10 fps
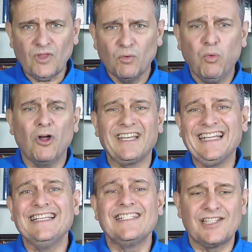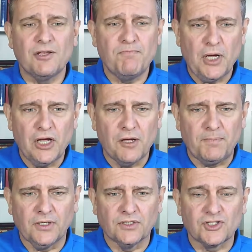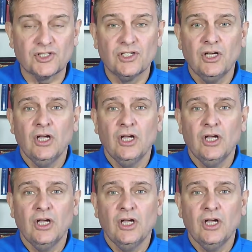What is the purpose?